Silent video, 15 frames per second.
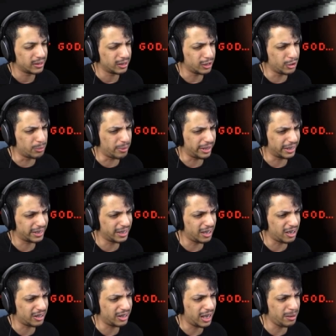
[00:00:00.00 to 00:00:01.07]
Oh my
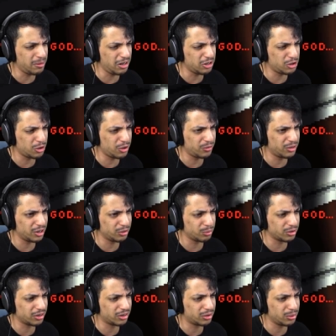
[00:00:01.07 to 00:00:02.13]
god, I'm not sure if this
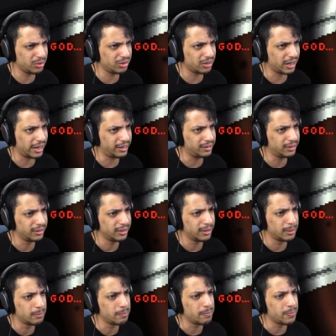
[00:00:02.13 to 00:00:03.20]
was a suicide.
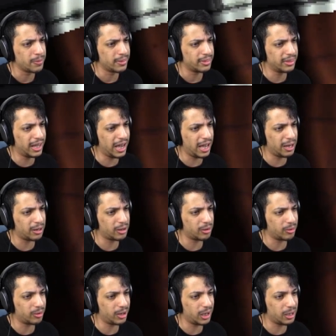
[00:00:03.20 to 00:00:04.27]

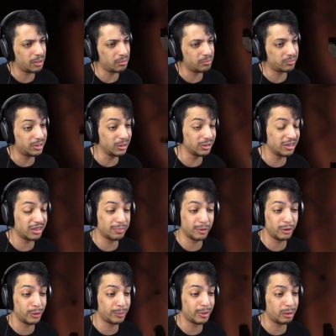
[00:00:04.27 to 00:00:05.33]
Now, till this
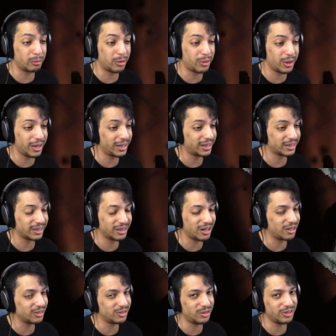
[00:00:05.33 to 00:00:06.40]
point you probably think the
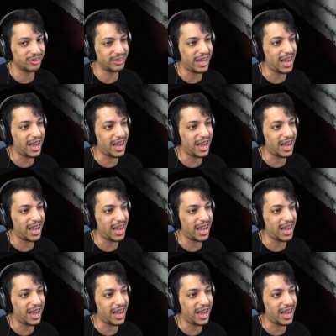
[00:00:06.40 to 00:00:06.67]
gardener is an